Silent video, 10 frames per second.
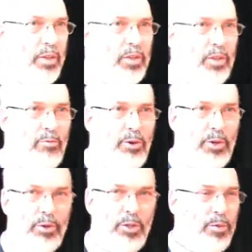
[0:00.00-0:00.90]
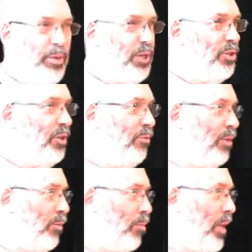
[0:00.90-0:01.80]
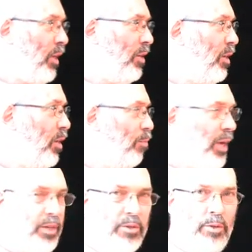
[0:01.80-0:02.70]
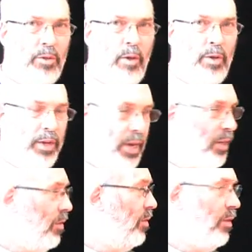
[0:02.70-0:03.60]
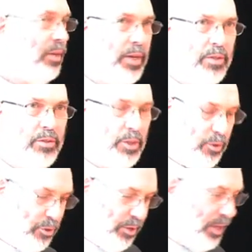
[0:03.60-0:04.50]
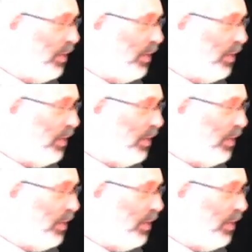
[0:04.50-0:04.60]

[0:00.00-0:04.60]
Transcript: I think, a very good depiction from a belt buckle, uh, ninth, ninth century.